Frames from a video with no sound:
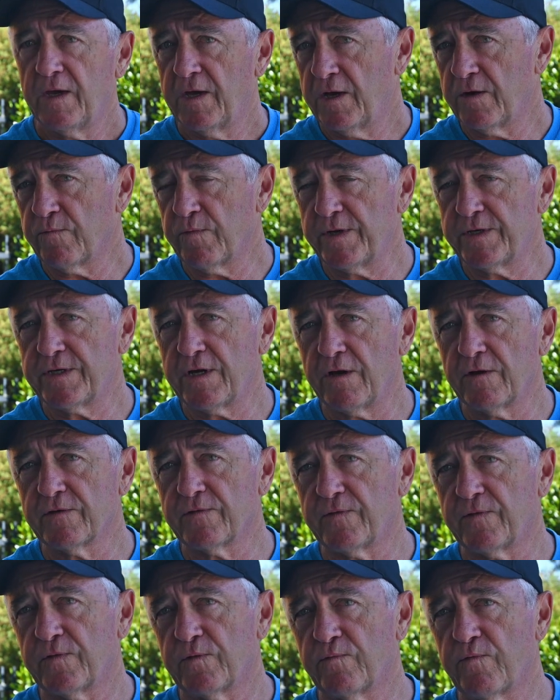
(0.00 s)
it retails
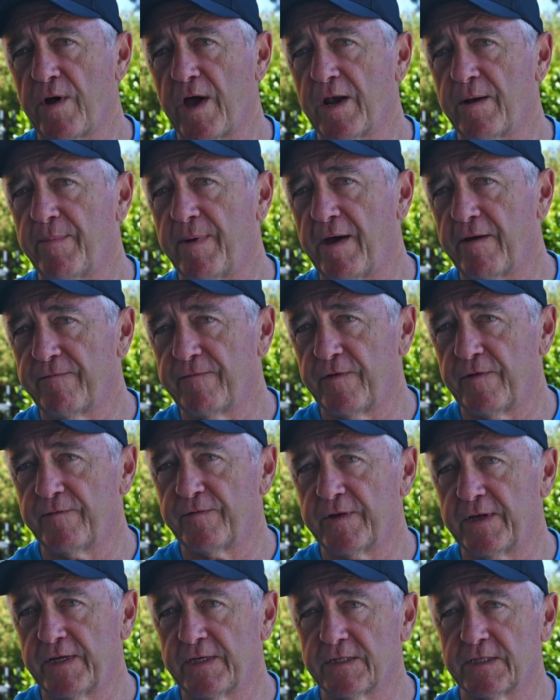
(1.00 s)
for around about
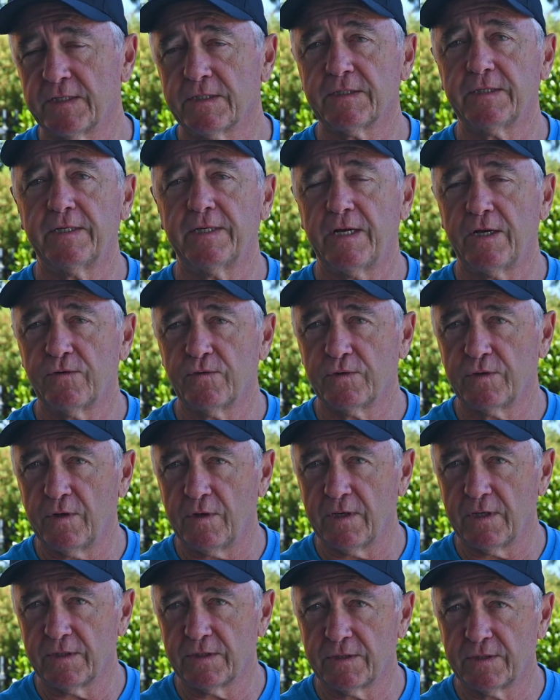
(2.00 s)

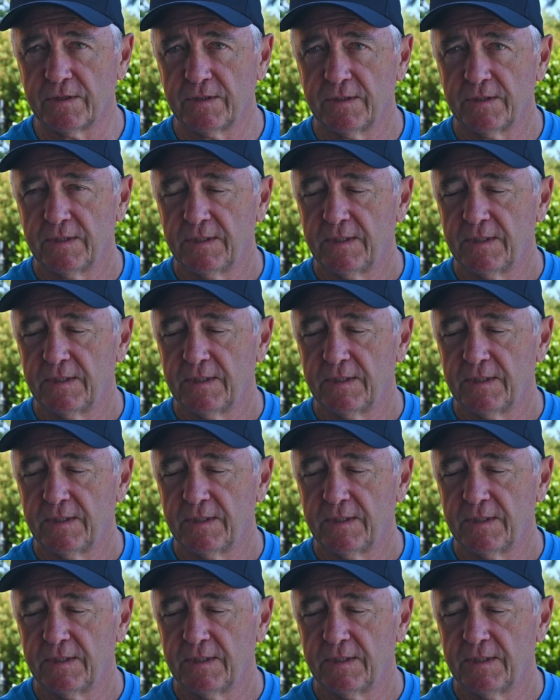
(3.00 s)
$1,500–$1,600.